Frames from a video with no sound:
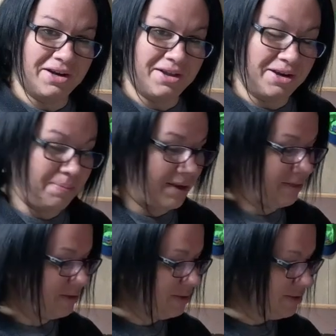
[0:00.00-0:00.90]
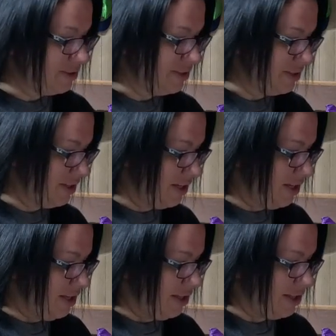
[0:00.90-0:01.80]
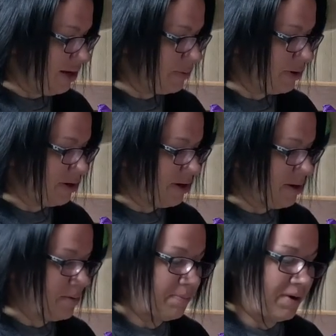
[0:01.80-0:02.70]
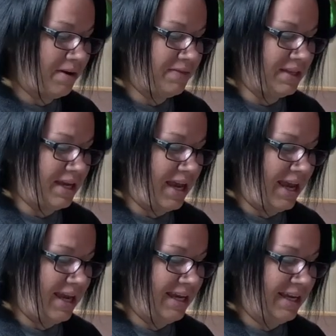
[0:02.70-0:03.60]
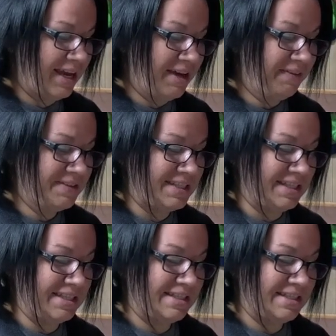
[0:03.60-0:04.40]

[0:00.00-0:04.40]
Carolina Panthers. They were a member of the AFC